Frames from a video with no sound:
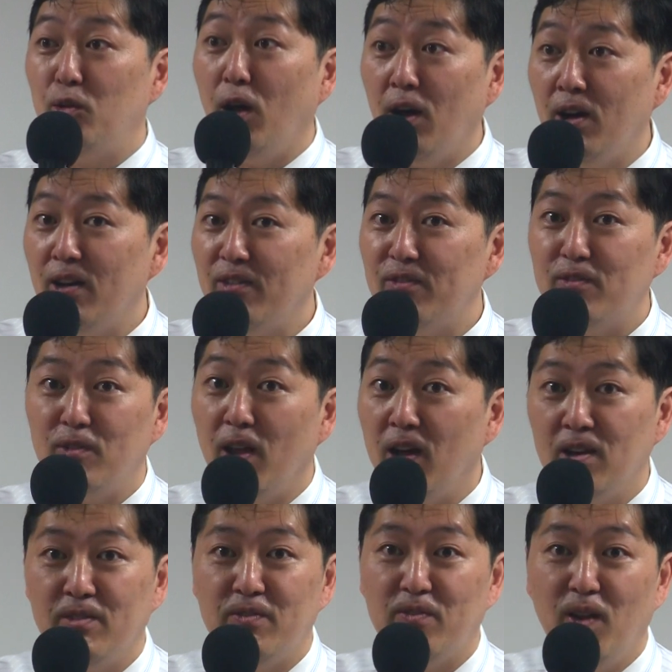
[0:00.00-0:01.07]
Love,
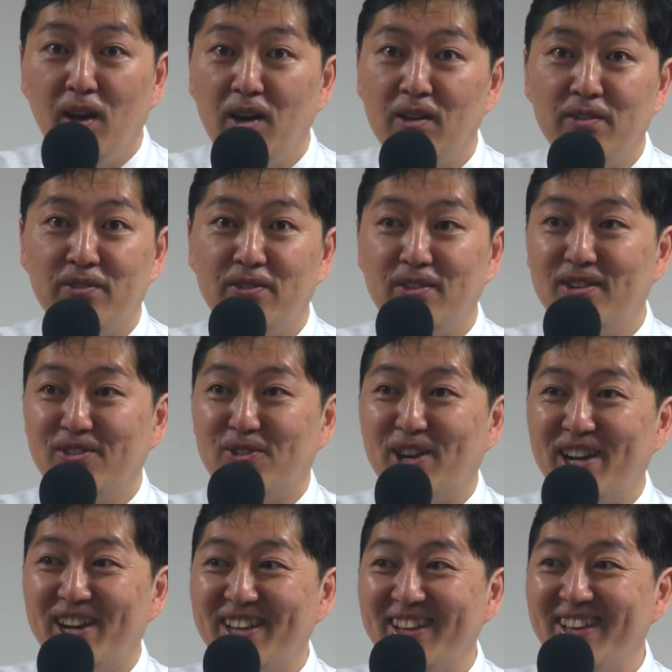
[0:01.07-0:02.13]
love, love,
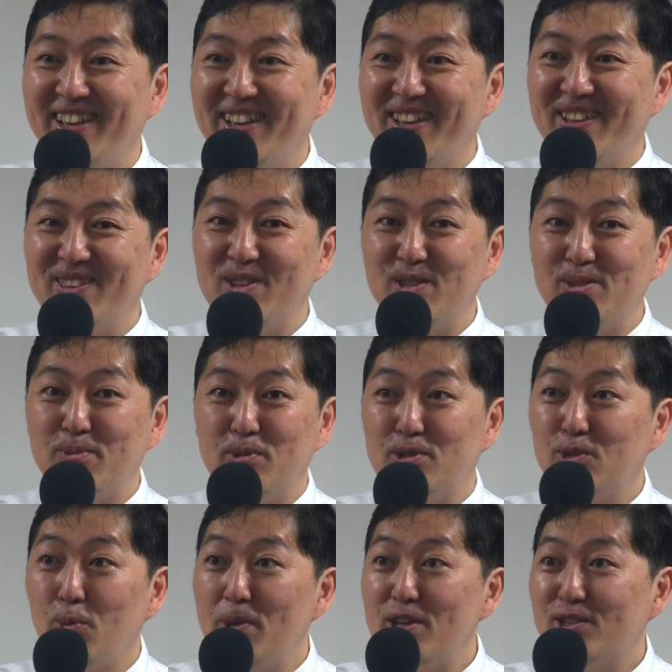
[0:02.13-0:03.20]
right? There's
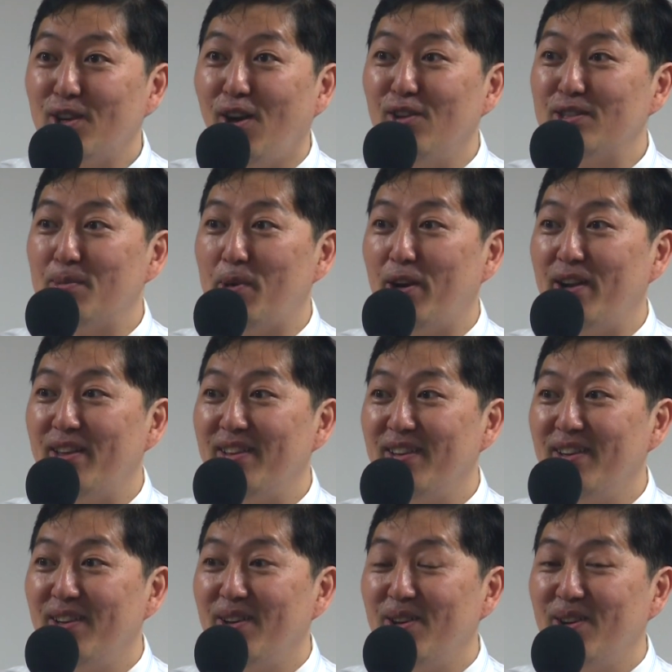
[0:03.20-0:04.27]
so many songs about it.
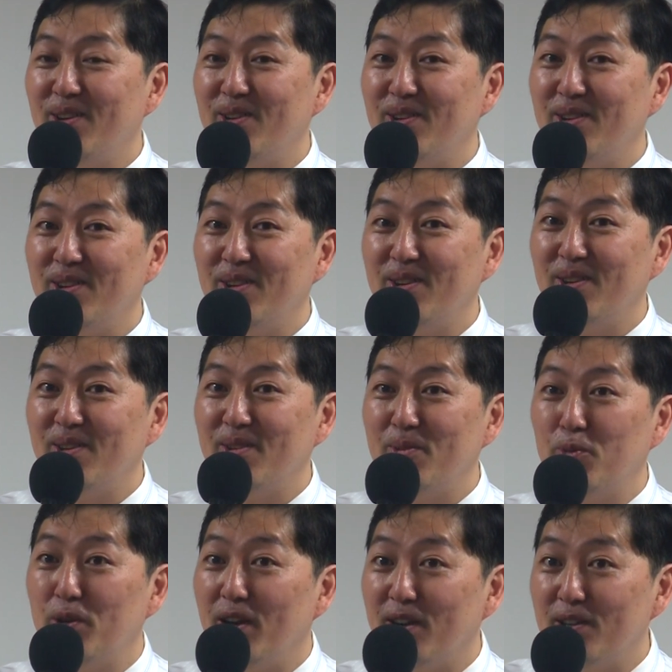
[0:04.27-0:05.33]

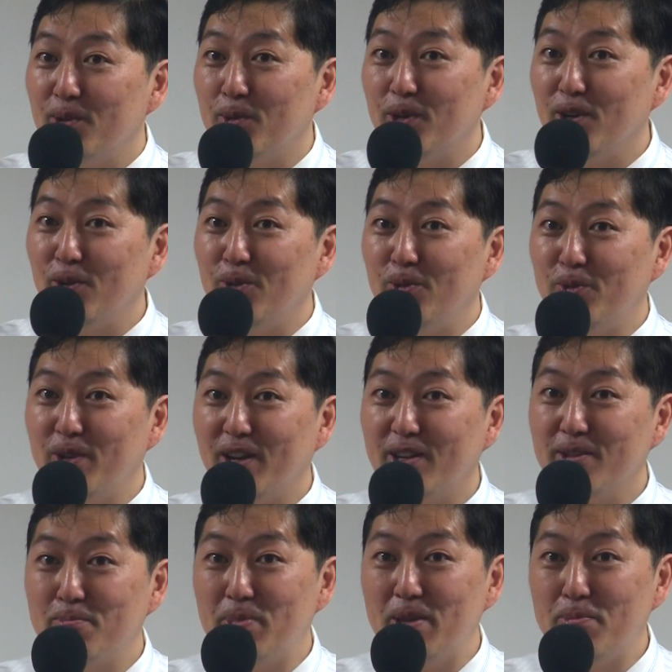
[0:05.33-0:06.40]
We are the world, we are
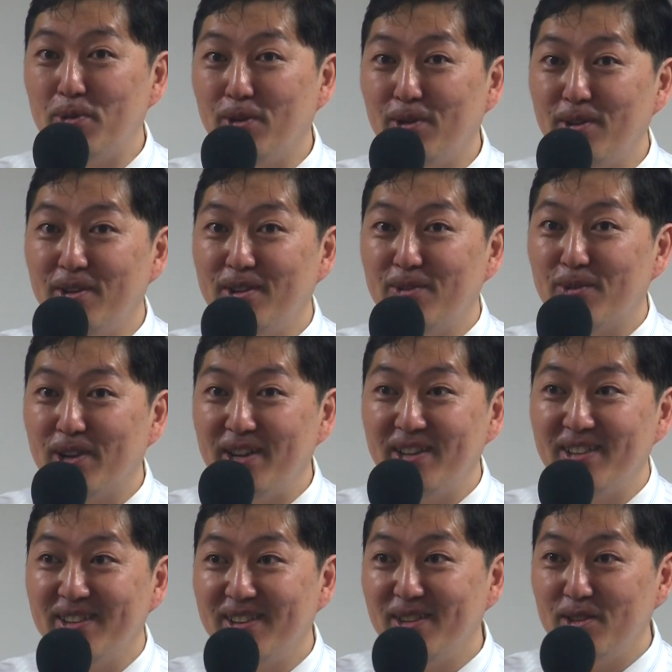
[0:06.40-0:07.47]
the people,
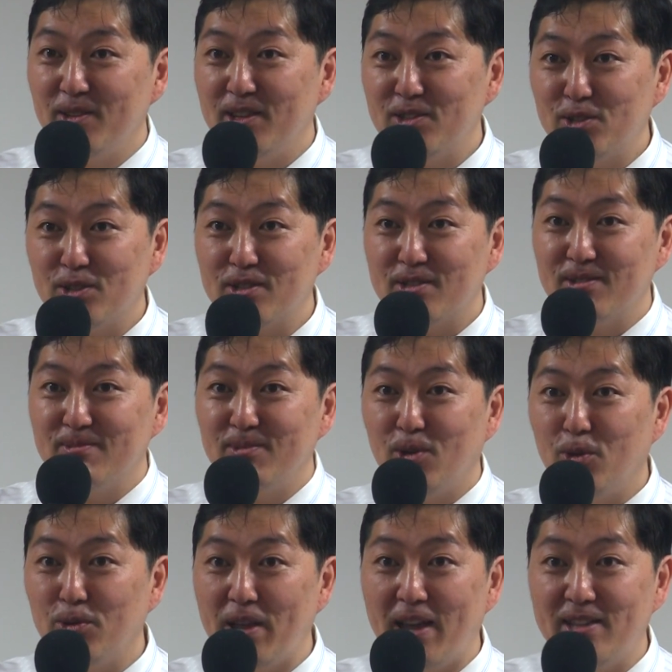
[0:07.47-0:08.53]
right? Let's just
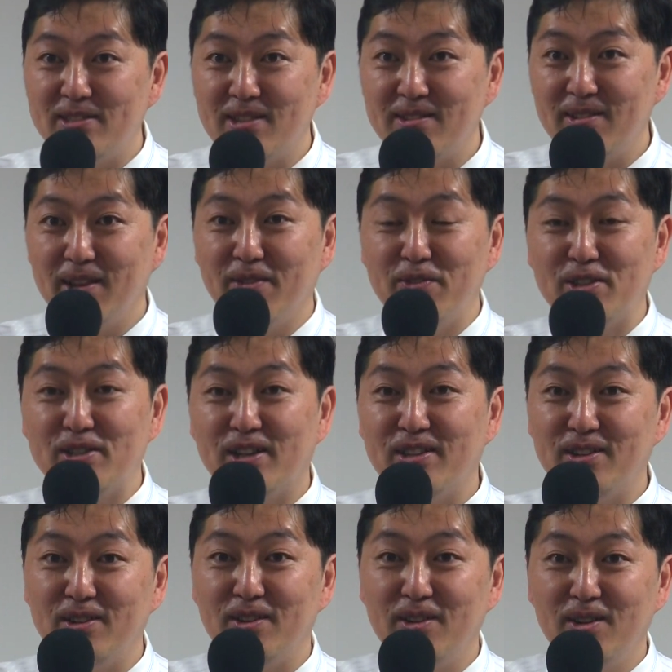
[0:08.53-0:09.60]
hold hands and love each
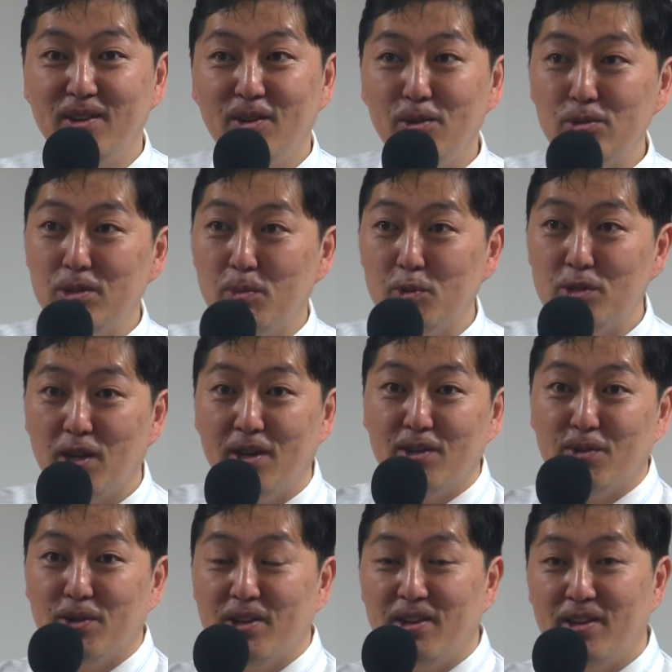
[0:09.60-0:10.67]
other. Oh, someone's
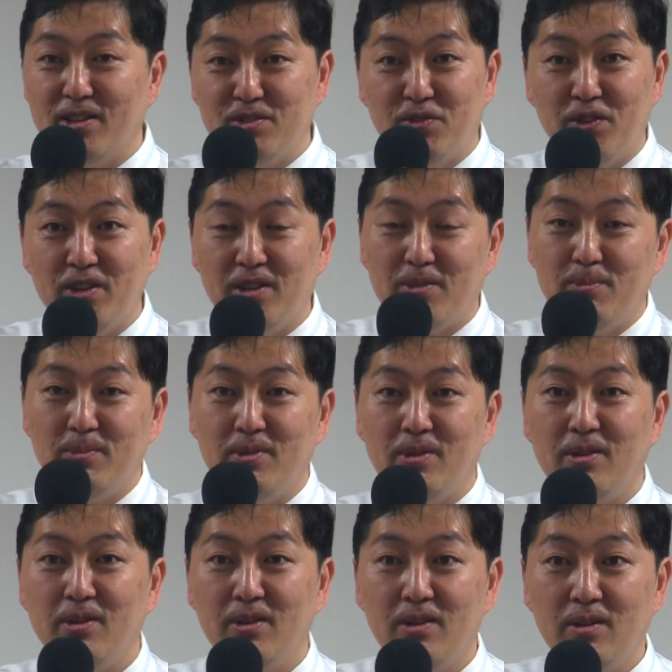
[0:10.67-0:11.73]
hungry, let's feed them.
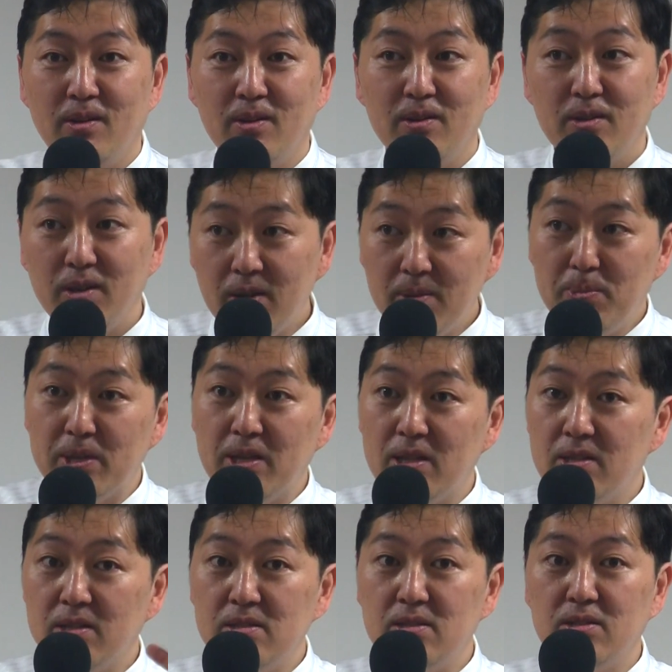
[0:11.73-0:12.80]
Yeah, but
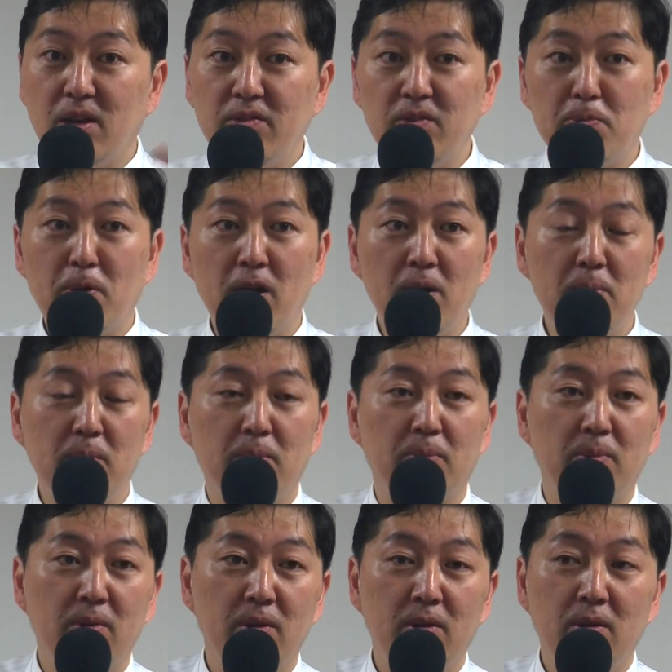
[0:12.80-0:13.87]
that doesn't solve the
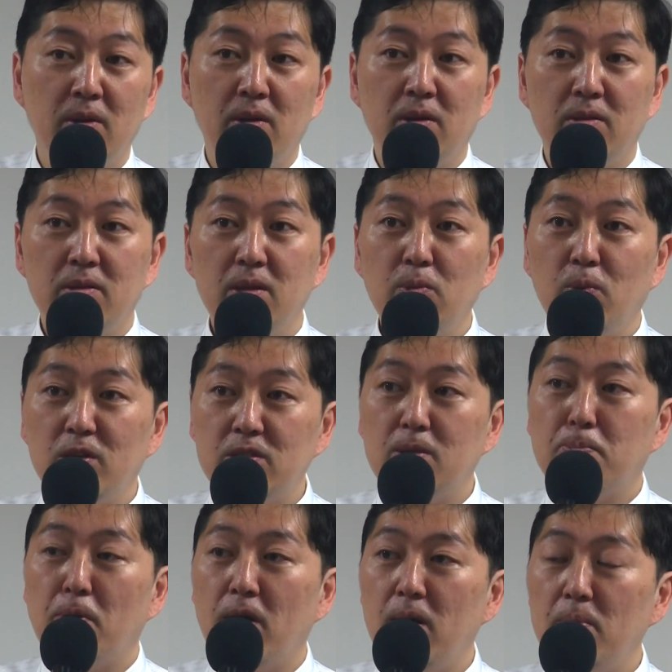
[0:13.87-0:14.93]
problem. Then what's
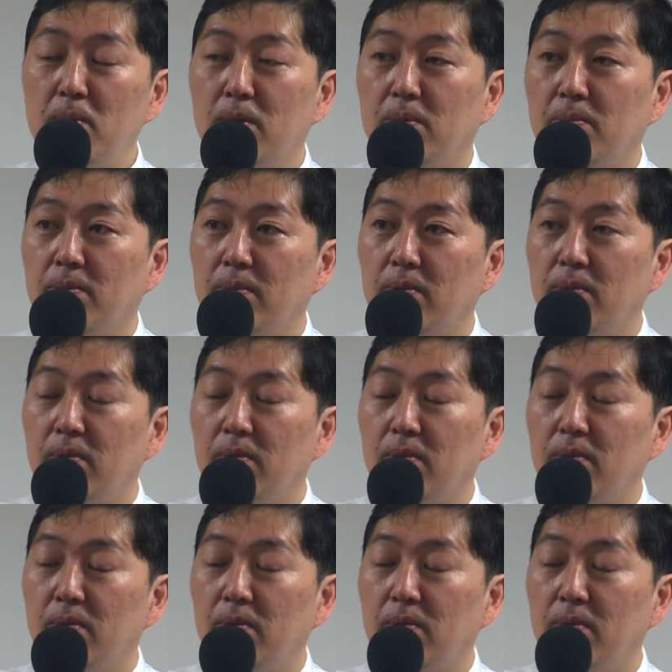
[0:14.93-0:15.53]
the problem?